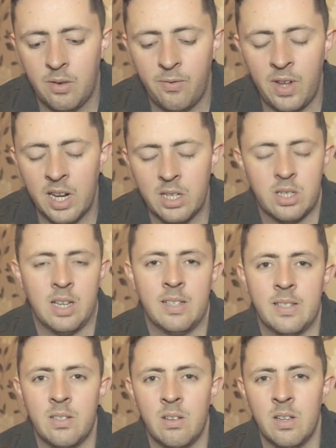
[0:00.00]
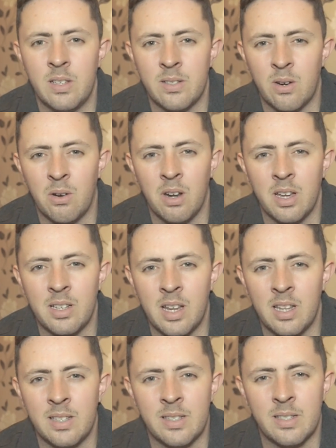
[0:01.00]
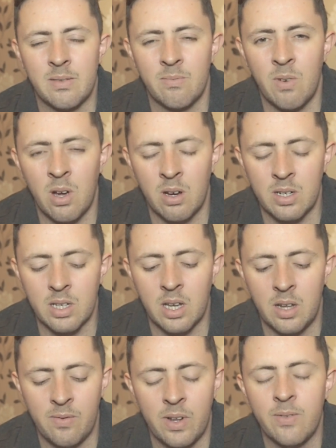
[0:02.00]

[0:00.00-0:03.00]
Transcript: feeling chastised or like that it's wrong to kind of